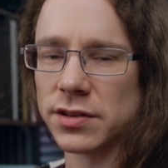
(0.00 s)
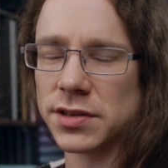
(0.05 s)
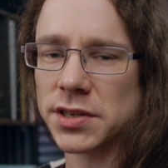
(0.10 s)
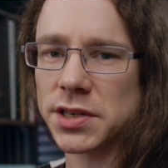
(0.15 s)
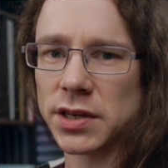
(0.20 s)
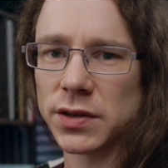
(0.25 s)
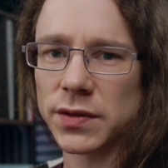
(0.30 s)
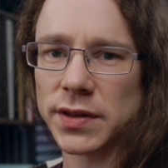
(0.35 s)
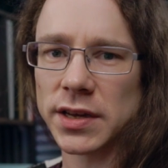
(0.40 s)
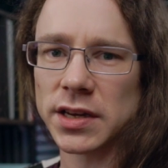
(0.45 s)

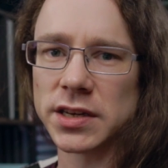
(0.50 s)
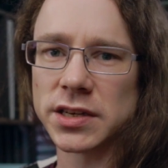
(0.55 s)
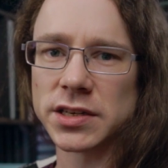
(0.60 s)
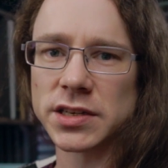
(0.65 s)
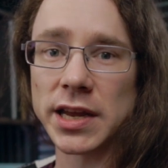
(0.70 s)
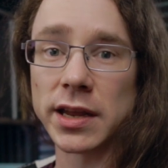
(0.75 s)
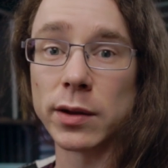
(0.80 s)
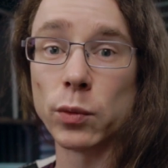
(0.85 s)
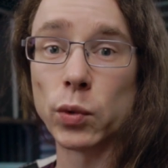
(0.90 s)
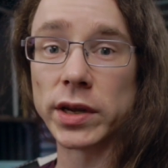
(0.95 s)
So that is
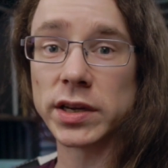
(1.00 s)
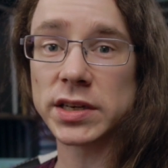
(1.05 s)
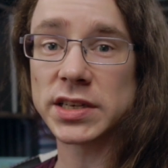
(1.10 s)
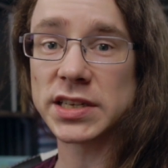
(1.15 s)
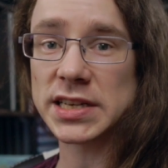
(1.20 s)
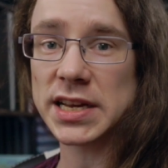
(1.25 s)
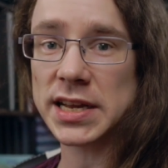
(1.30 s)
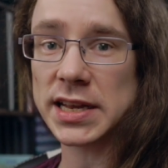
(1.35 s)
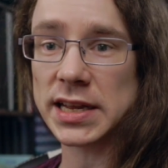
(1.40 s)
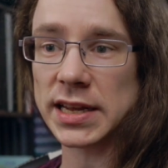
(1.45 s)
a week
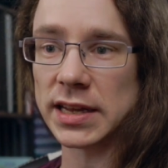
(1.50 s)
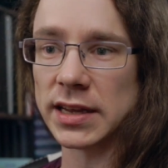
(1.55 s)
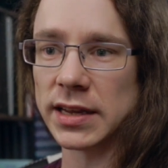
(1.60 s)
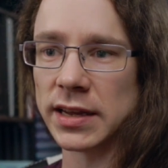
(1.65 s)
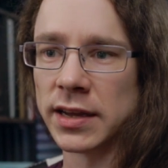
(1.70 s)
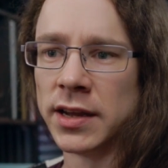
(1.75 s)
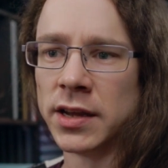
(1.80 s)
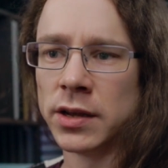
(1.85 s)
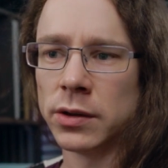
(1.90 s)
today.